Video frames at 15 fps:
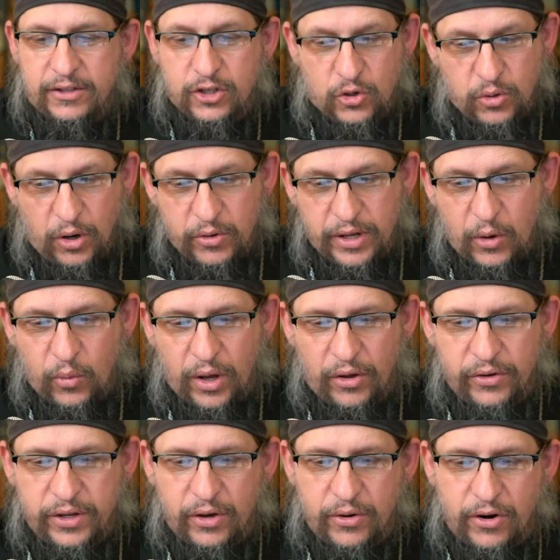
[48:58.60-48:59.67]
To quote a
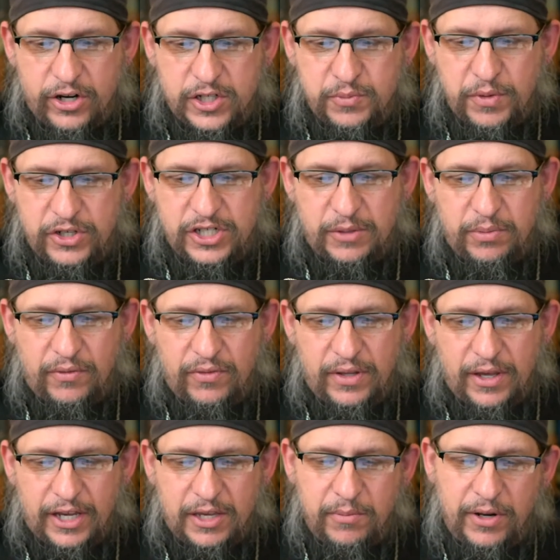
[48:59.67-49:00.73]
well known archbishop of
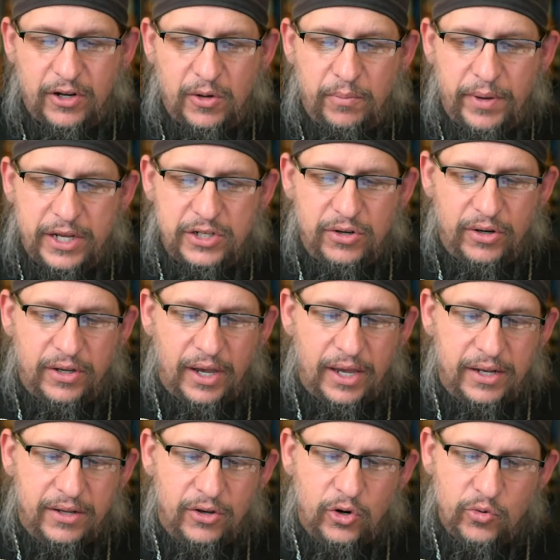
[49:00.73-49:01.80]
the Ecumenical
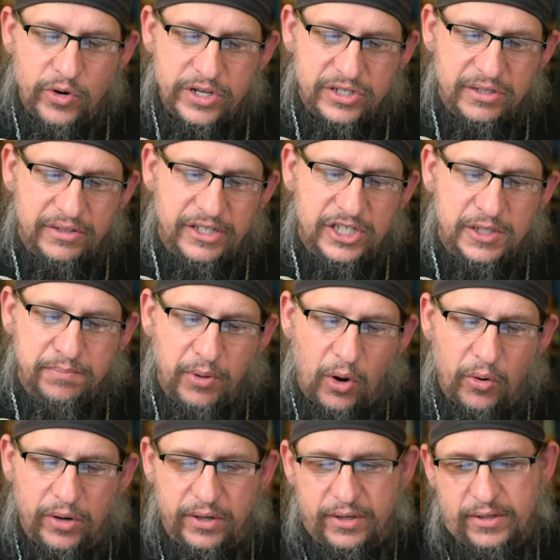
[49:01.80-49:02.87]
Patriarchate, who recently
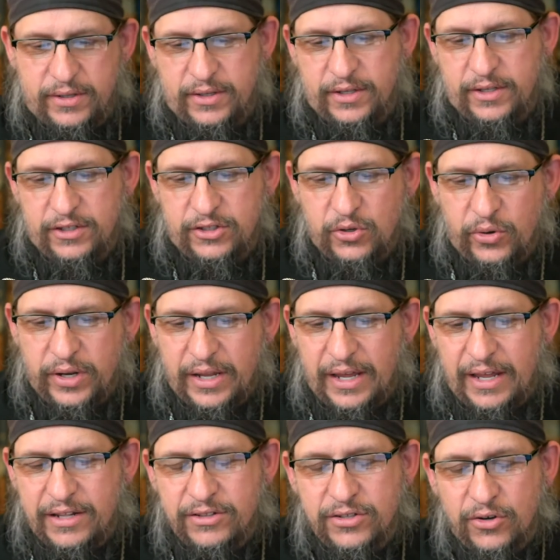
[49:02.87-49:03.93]
spoke to an
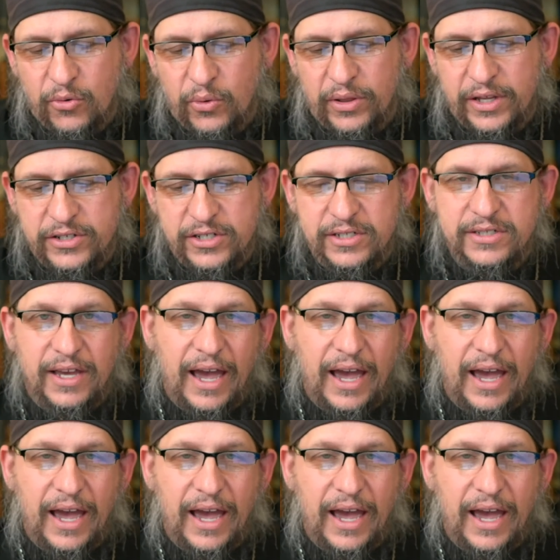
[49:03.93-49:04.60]
interreligious